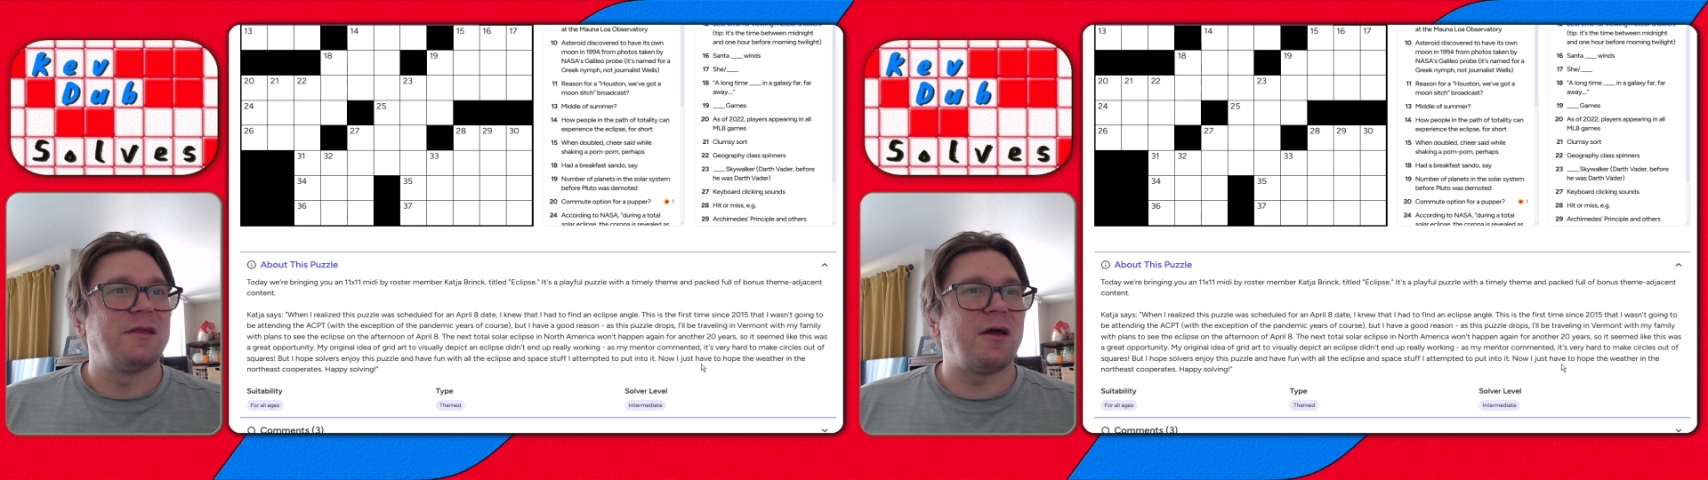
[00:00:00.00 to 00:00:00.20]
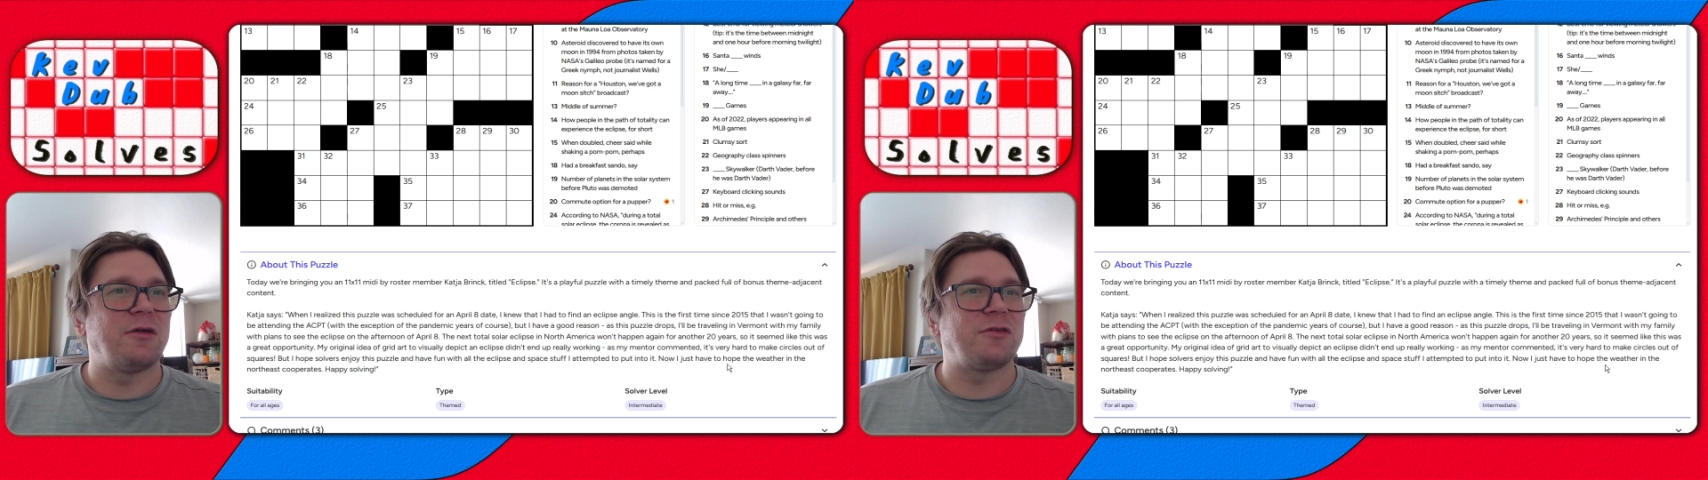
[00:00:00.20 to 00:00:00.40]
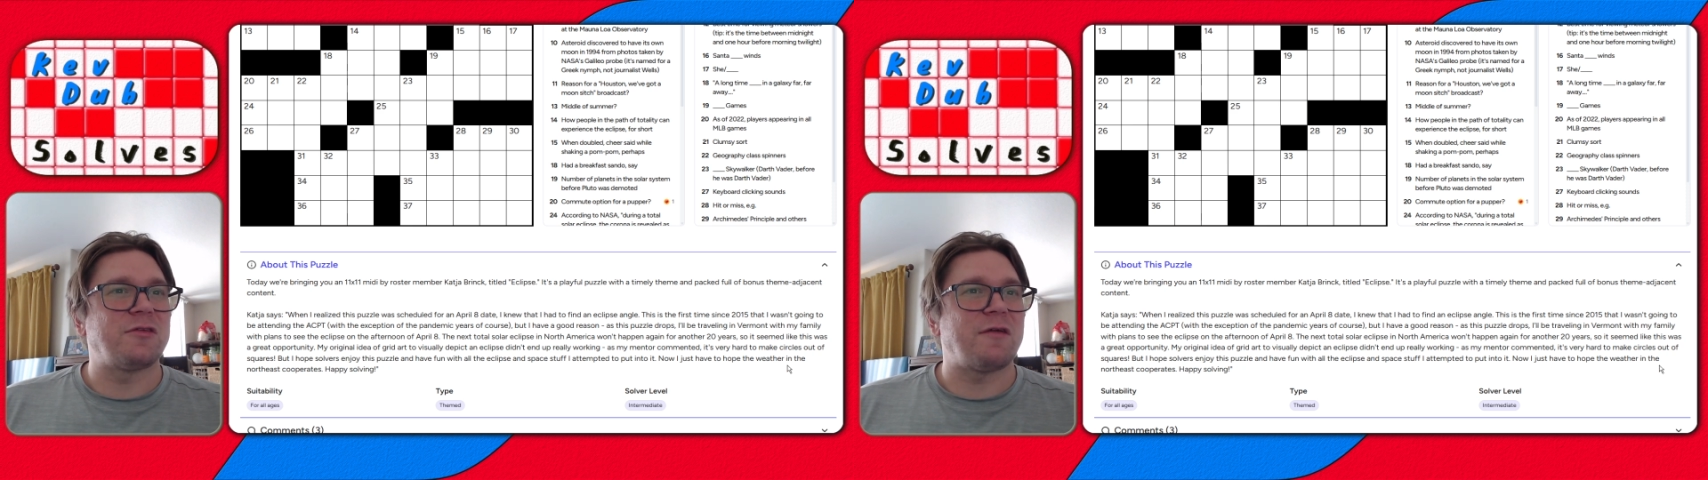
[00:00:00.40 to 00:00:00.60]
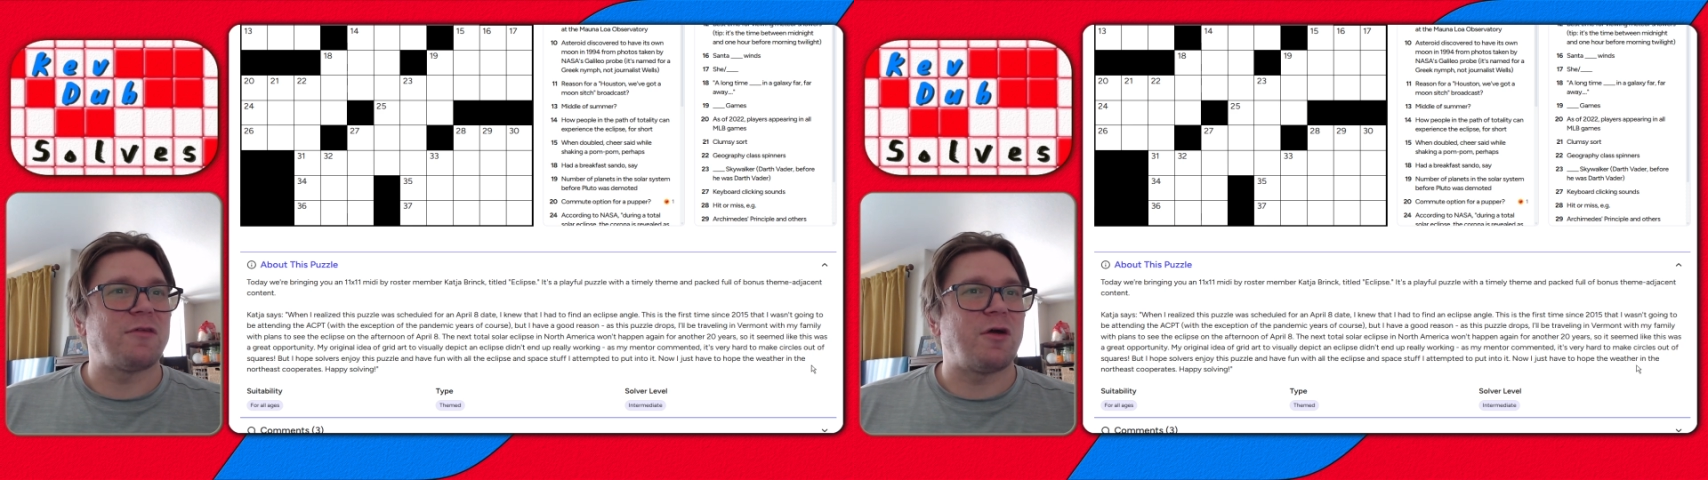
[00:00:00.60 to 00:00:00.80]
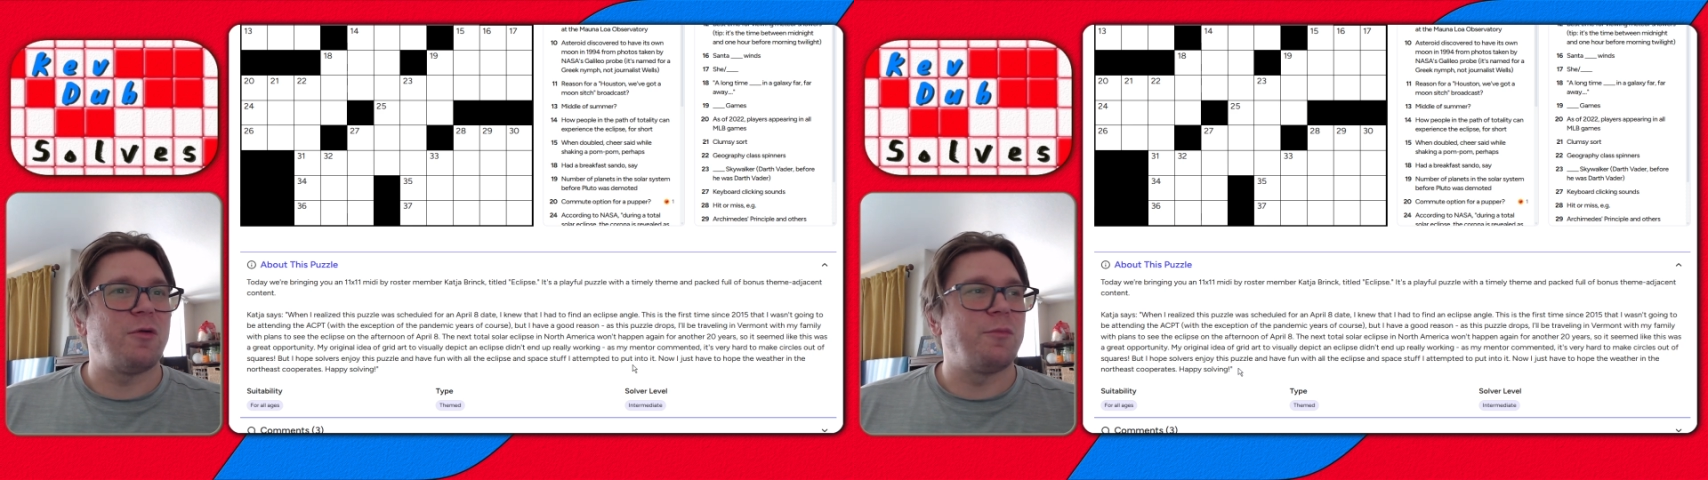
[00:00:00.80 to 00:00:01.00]
Now I just have
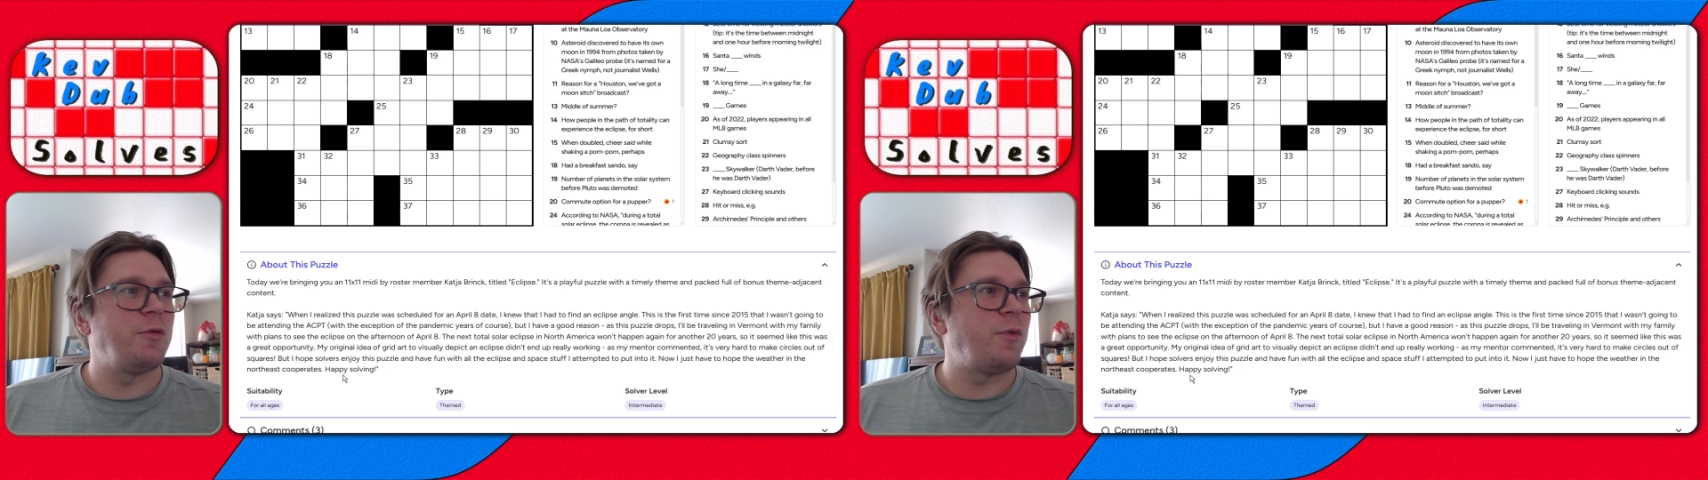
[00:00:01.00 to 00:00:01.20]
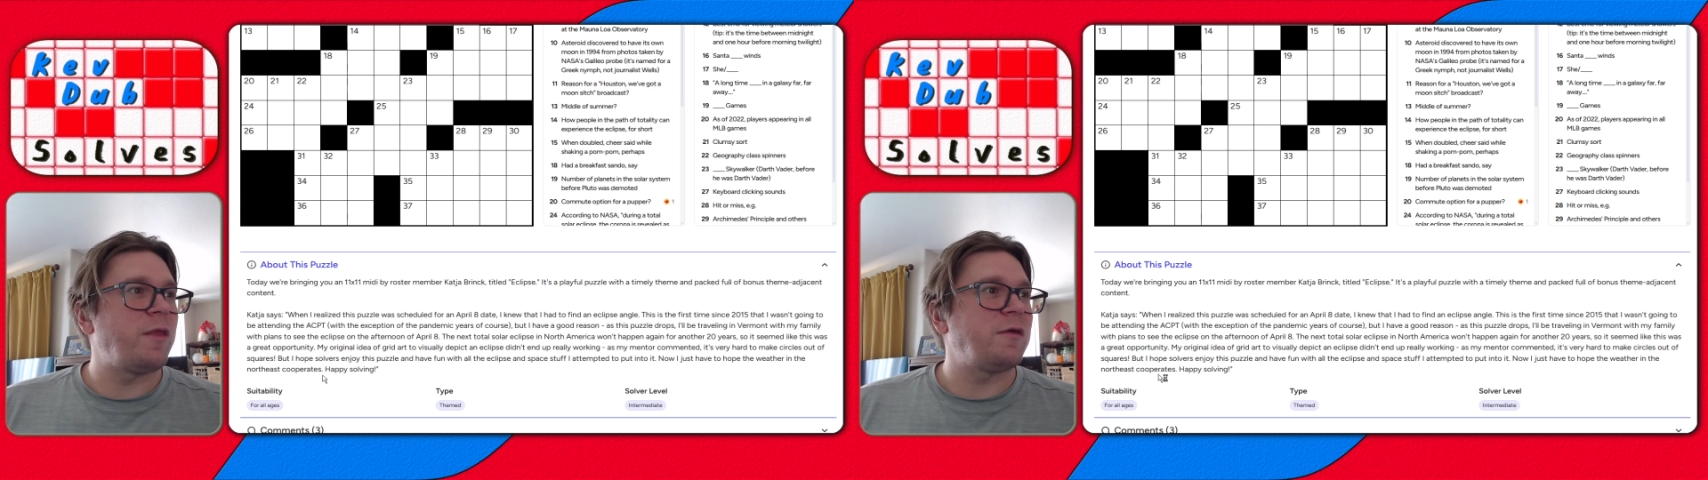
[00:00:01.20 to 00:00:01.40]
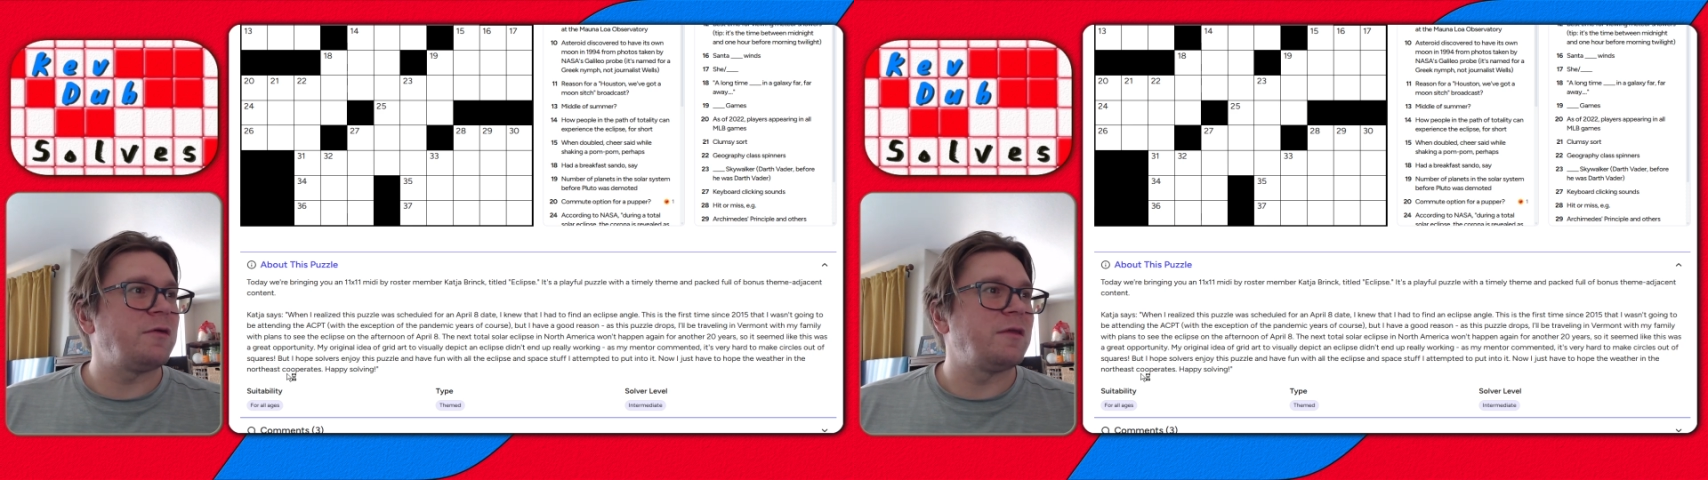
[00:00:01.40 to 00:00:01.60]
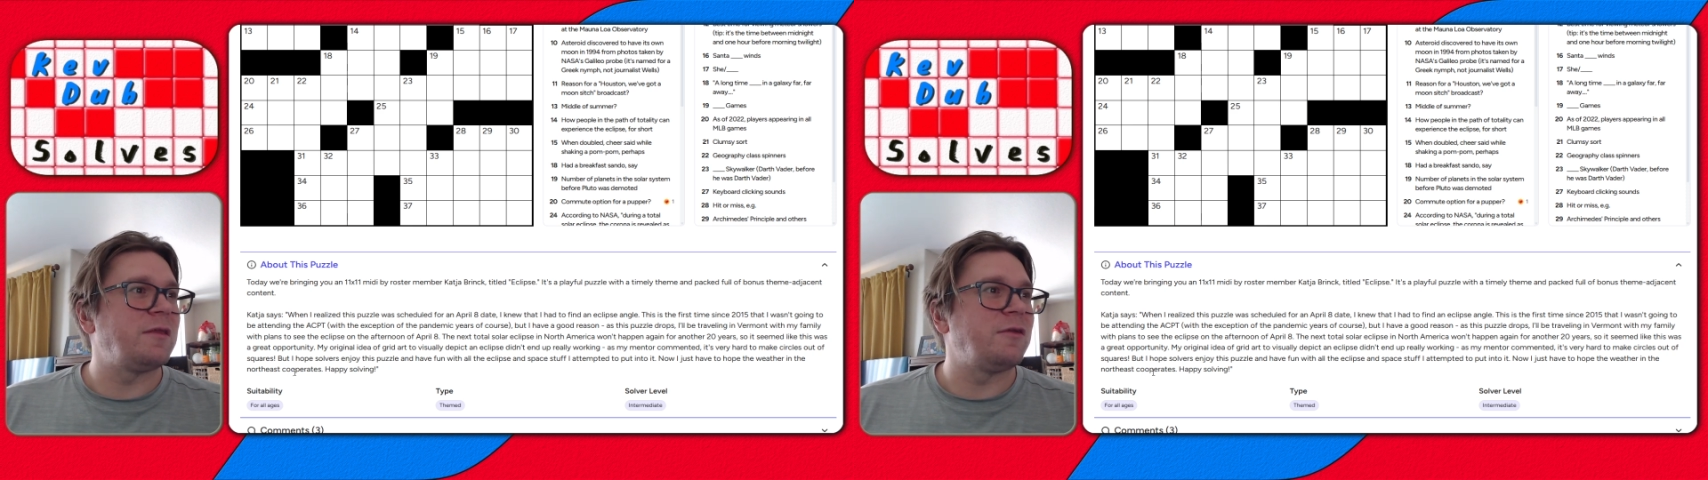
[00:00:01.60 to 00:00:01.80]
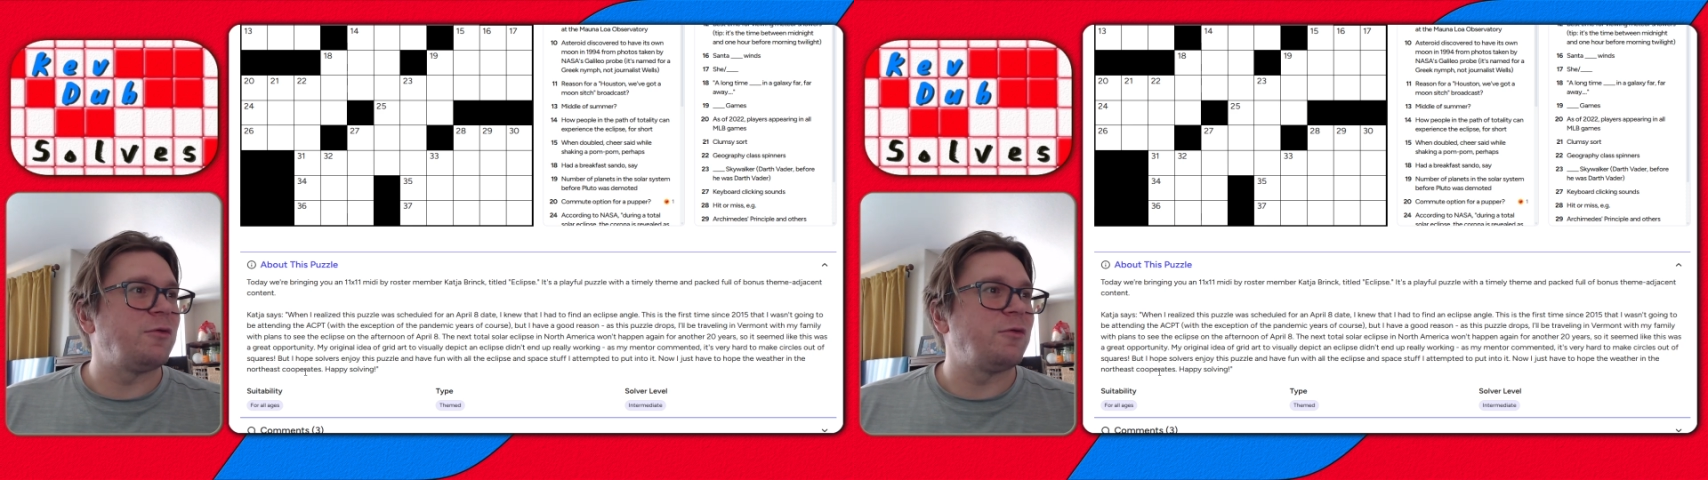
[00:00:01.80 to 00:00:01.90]
to hope the weather in the